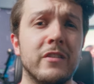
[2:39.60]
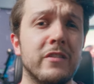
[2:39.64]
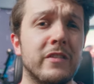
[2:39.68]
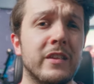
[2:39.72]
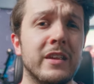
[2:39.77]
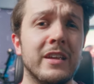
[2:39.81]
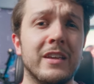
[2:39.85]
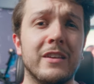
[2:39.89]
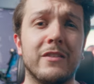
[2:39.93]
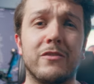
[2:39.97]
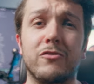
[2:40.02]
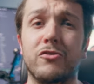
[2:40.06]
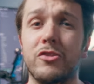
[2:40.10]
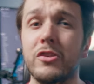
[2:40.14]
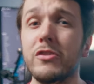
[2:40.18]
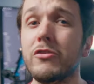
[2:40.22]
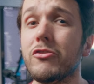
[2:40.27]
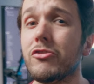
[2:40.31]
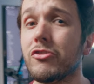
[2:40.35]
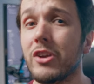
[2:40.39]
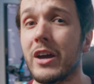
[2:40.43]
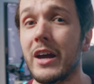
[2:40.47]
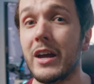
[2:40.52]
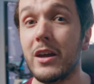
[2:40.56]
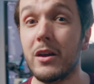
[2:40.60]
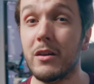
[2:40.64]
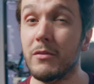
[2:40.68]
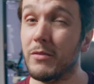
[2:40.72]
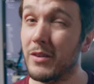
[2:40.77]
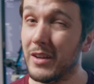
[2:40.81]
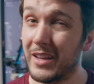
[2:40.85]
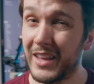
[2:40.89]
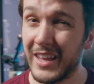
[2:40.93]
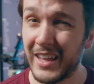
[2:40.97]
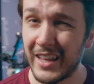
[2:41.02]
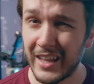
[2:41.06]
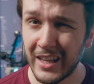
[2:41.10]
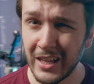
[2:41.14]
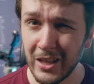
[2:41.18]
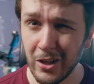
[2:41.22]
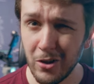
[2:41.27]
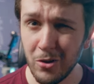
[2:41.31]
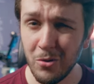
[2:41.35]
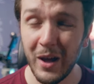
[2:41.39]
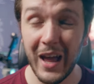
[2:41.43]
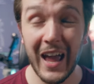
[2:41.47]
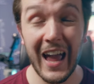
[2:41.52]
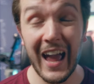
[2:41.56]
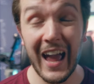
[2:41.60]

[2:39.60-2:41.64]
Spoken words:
this thing is just shy of a kilo,